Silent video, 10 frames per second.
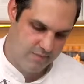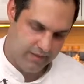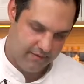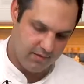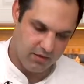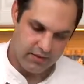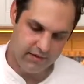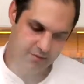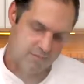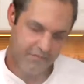has the
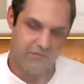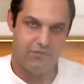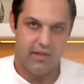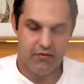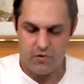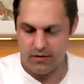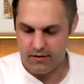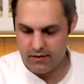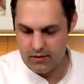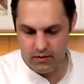least flavor, so